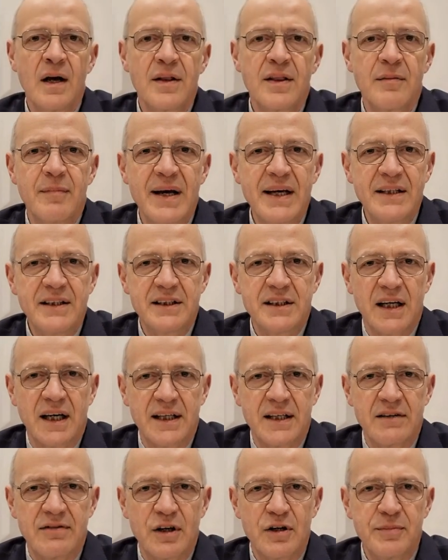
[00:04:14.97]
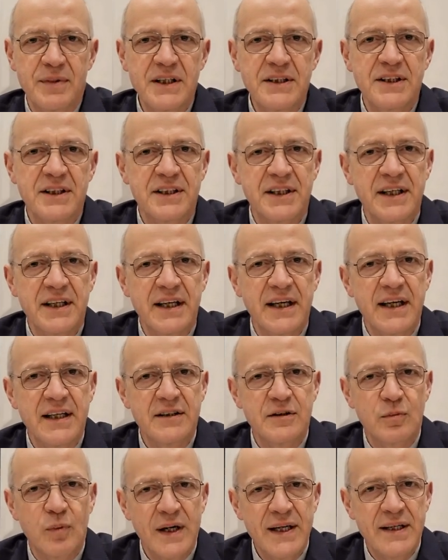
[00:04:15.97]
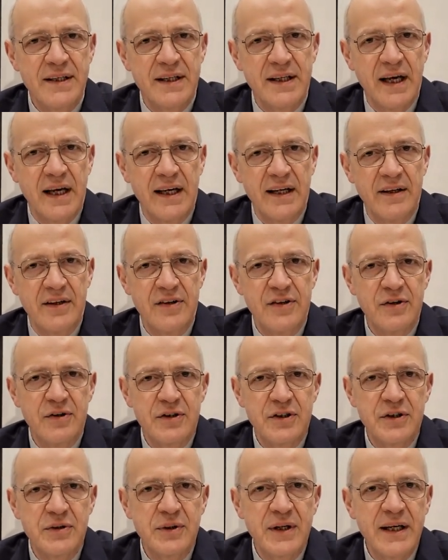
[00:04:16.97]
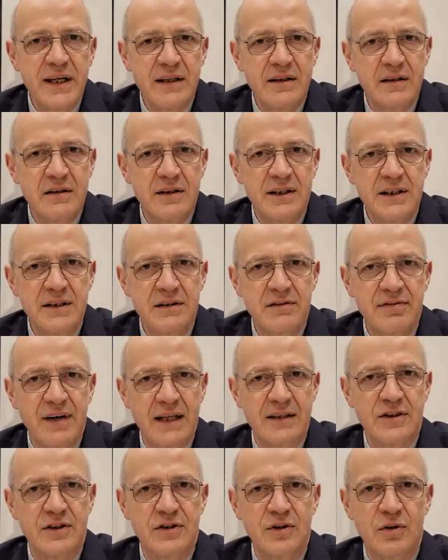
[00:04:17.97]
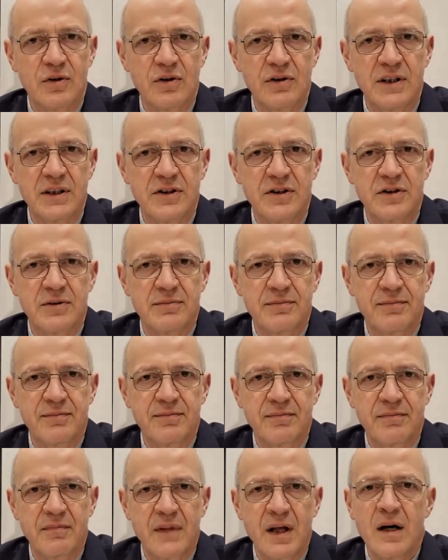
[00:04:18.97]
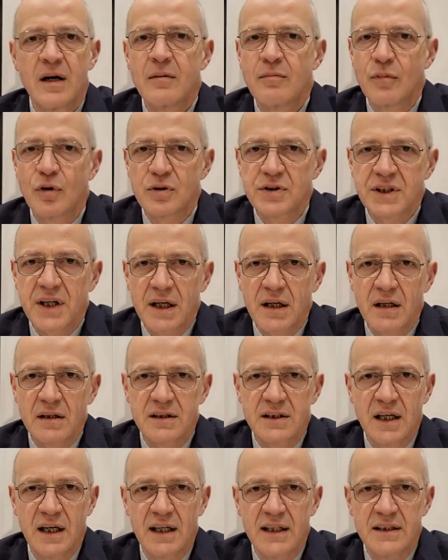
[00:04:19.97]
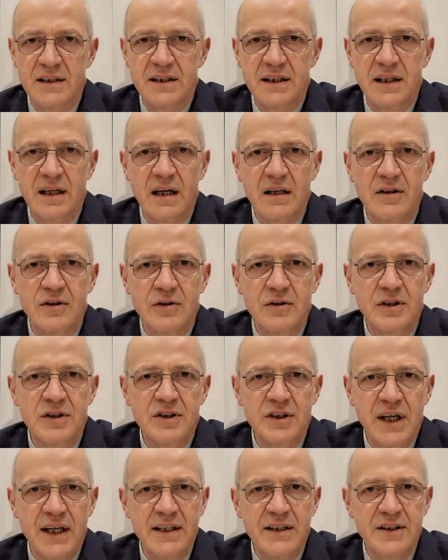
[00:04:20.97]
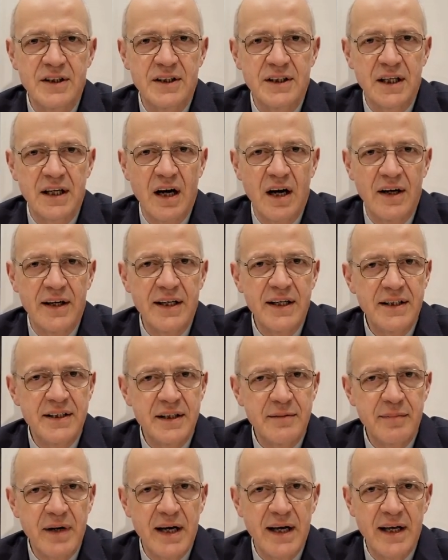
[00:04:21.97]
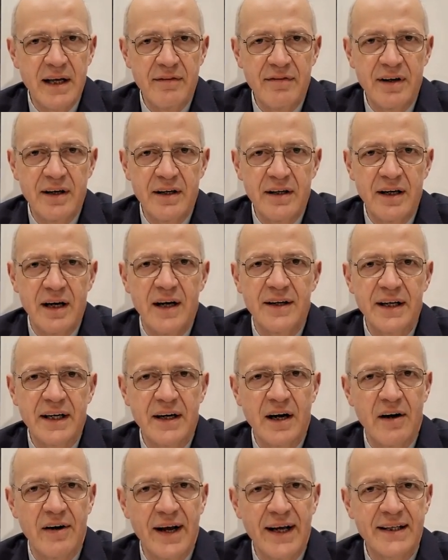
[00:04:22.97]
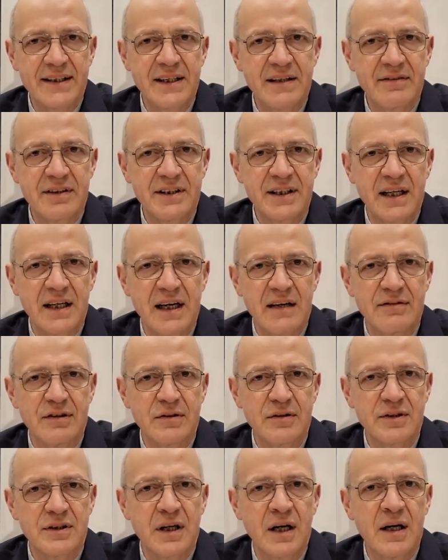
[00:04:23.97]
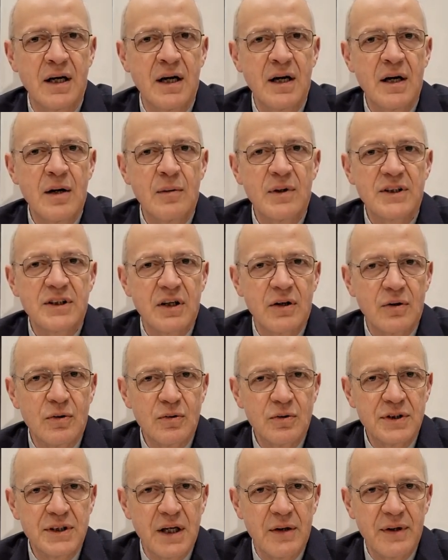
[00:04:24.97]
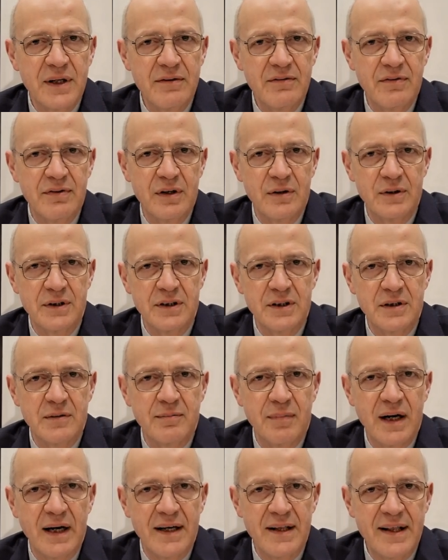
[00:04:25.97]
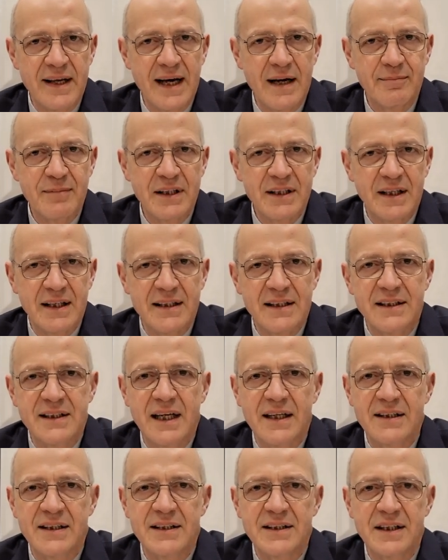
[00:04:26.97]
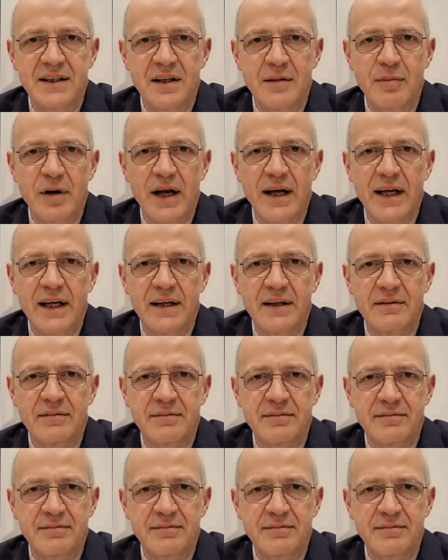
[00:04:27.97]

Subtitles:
The main sign of obesity is weight gain due to increased fat storage. More subtle signs include changes in our eating behaviour and in our activity levels, which are also influenced by the appetite centres in the brain.